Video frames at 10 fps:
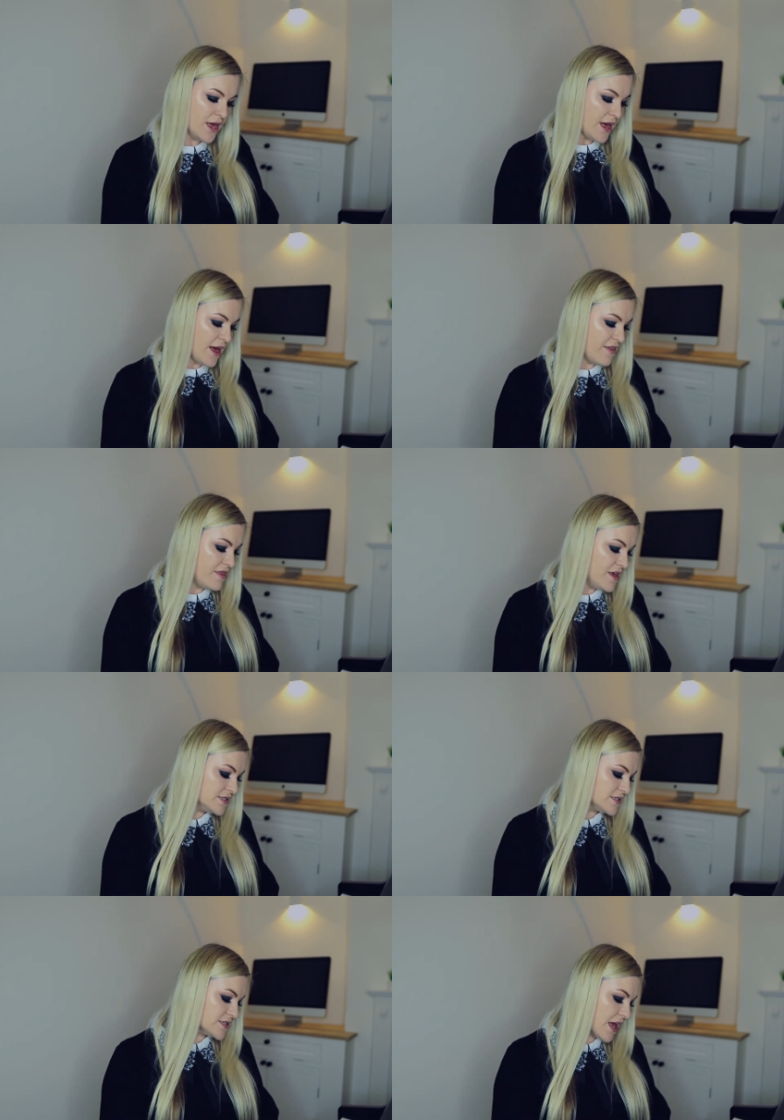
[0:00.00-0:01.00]
and
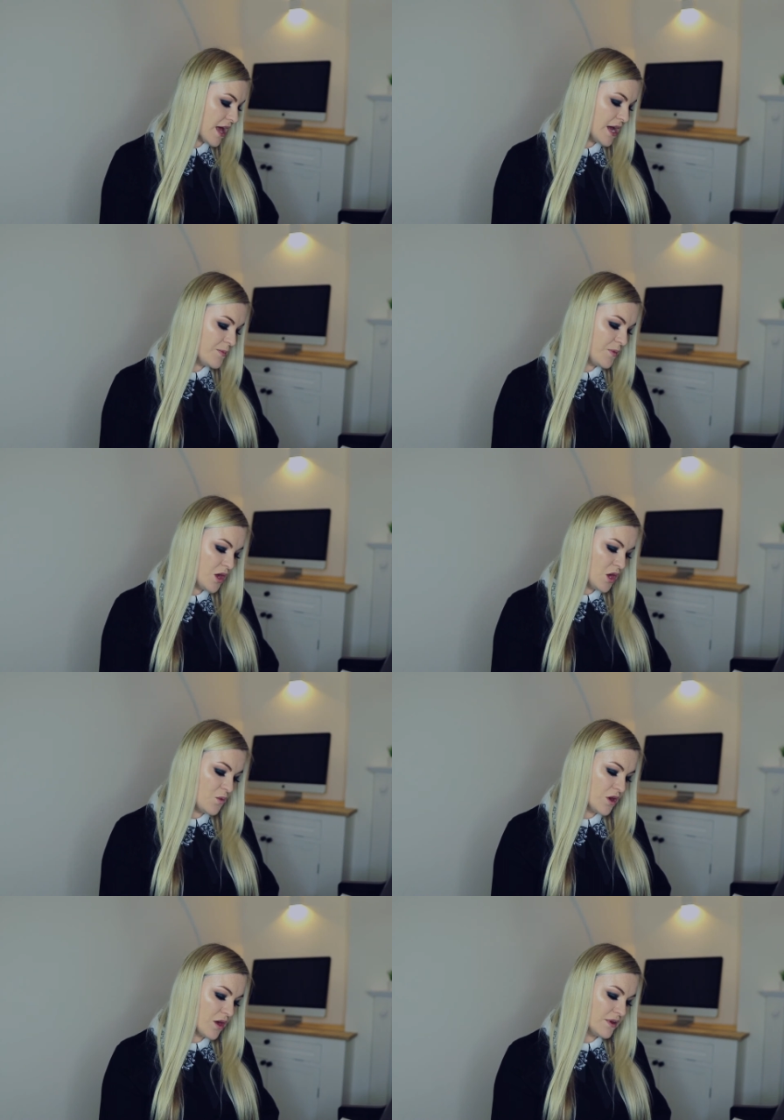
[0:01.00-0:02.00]
this time
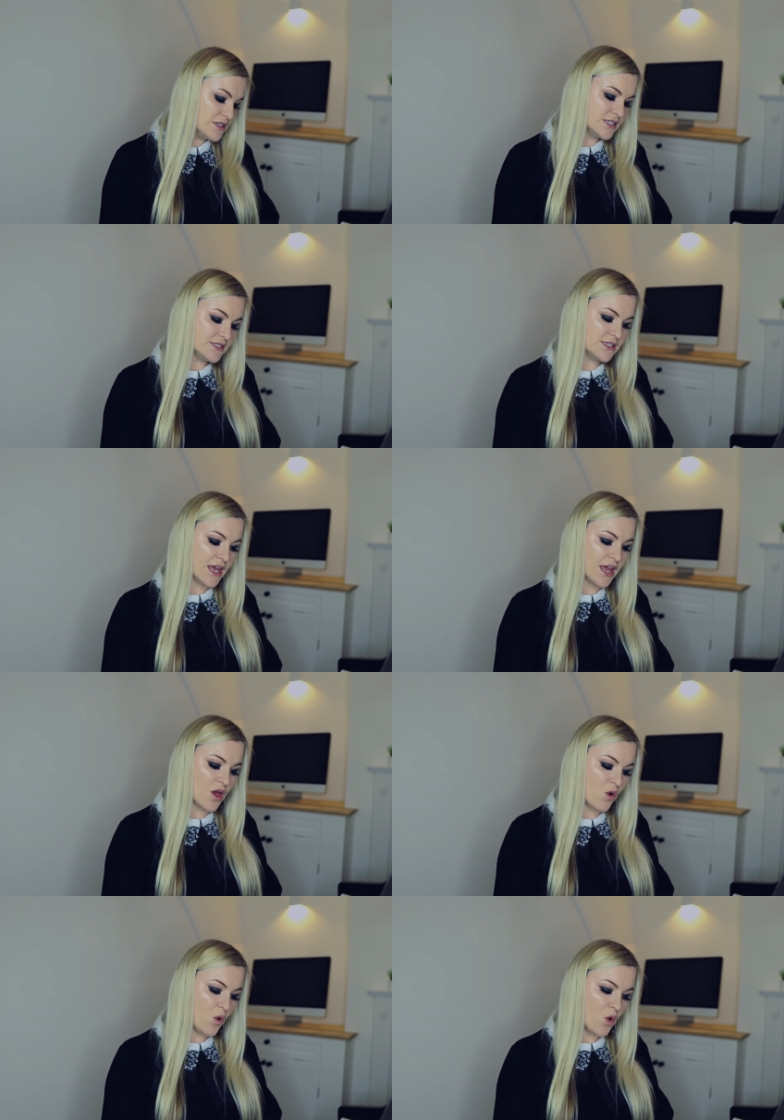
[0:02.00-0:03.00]
we're going to
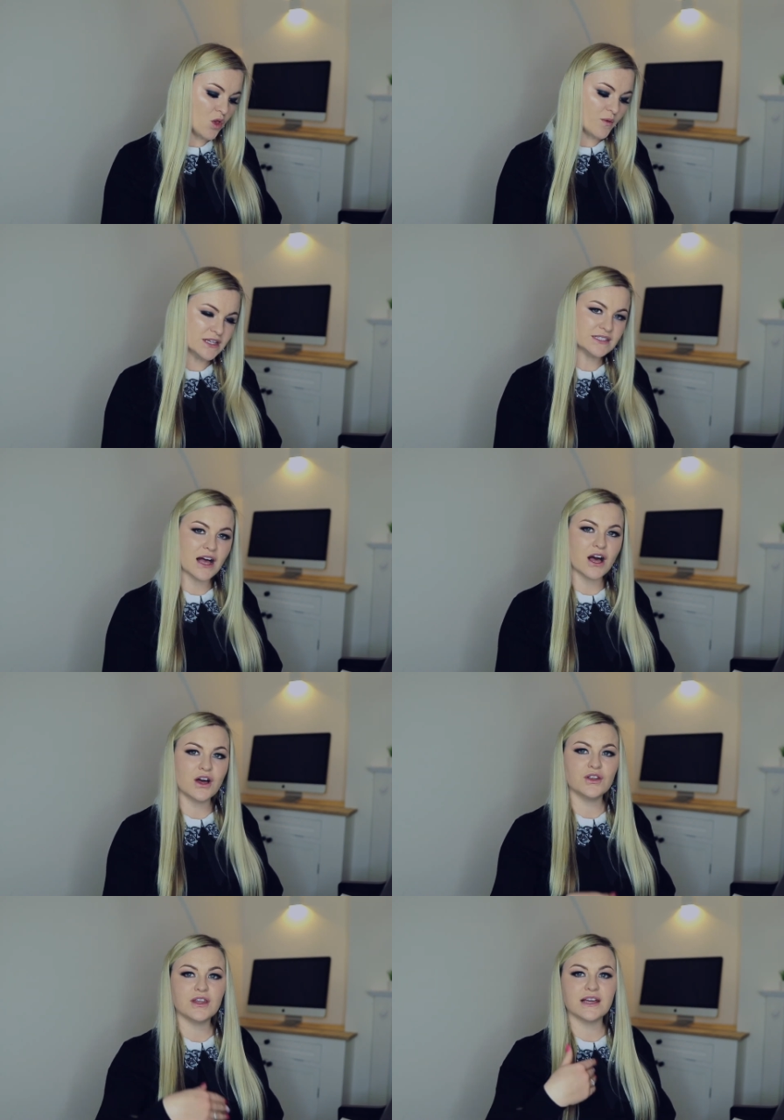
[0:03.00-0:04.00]
sing all the way
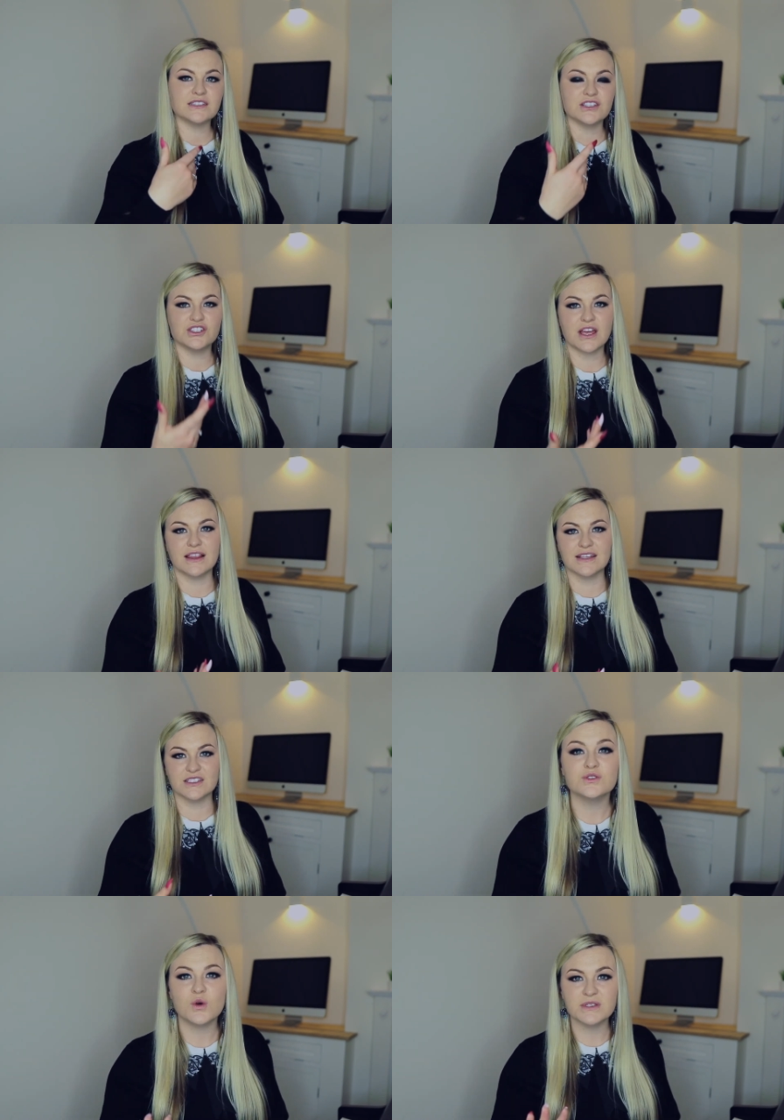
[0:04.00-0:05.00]
down nice and gently.
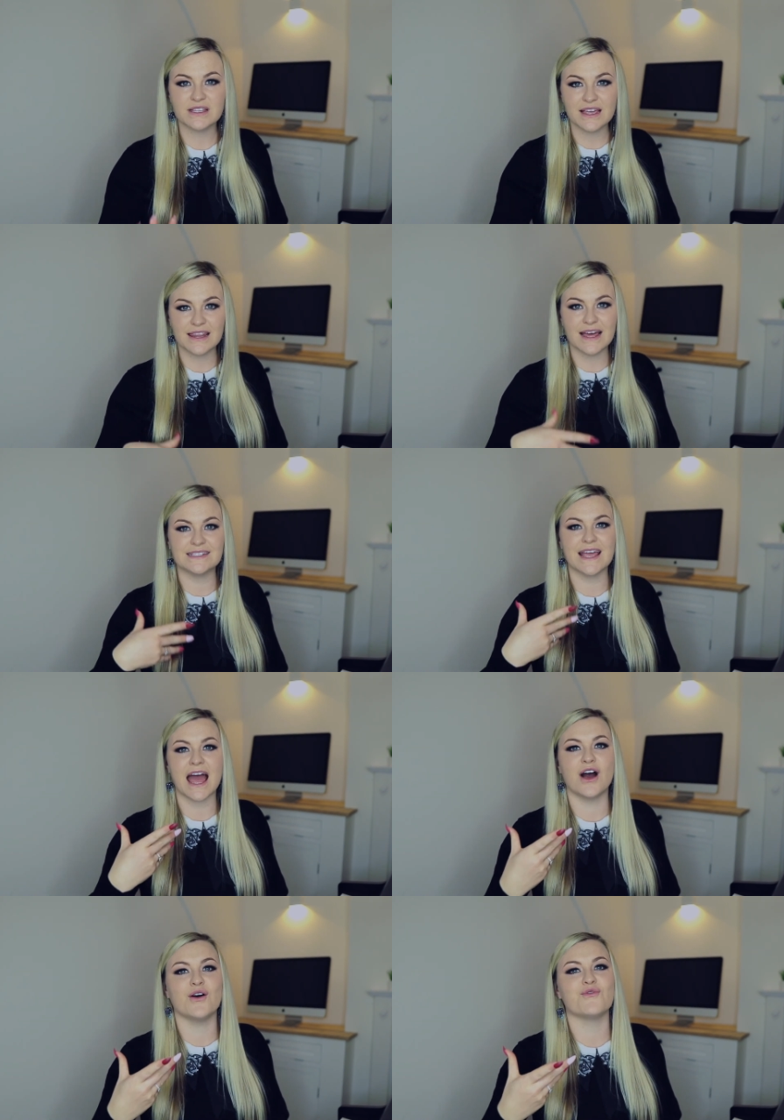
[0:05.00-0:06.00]
So it's almost like you're letting
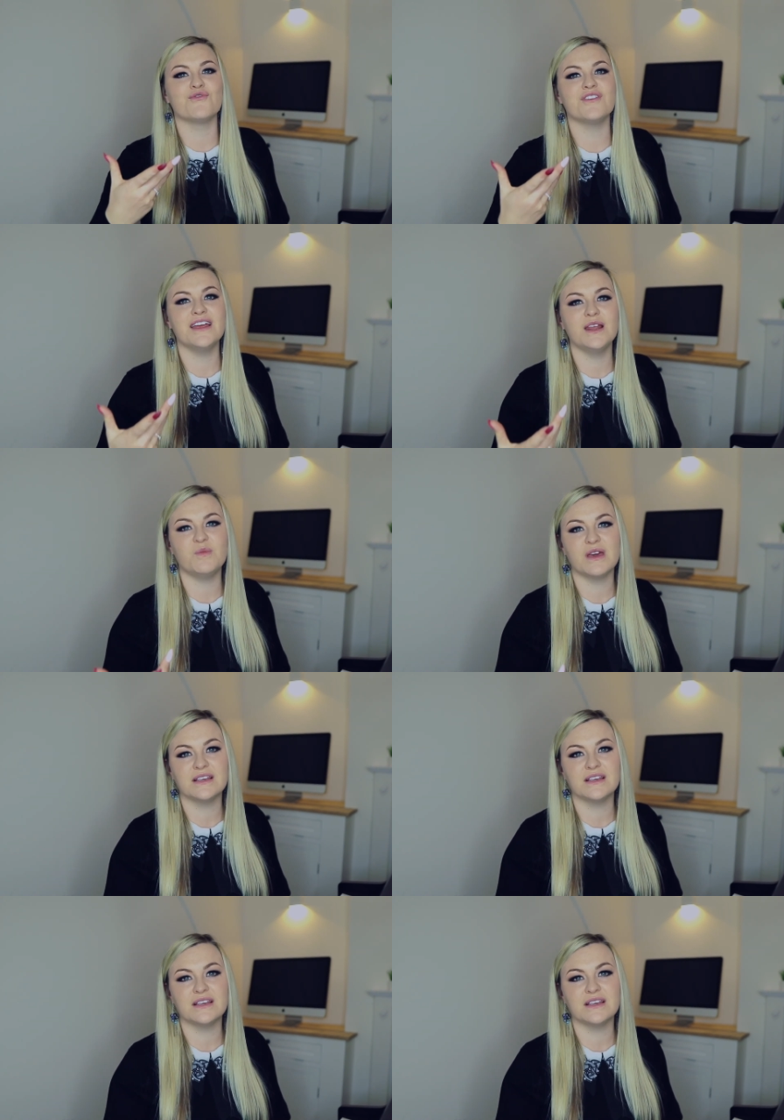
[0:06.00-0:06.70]
out a really big